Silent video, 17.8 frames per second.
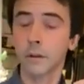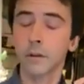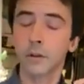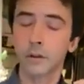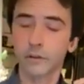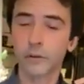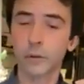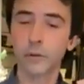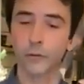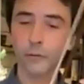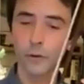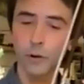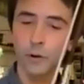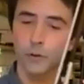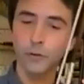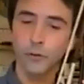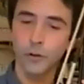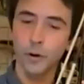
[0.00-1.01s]
So
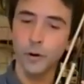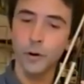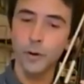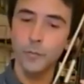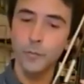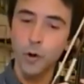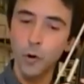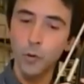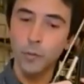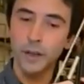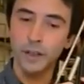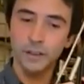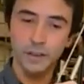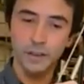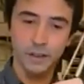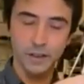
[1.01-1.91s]
for a moment,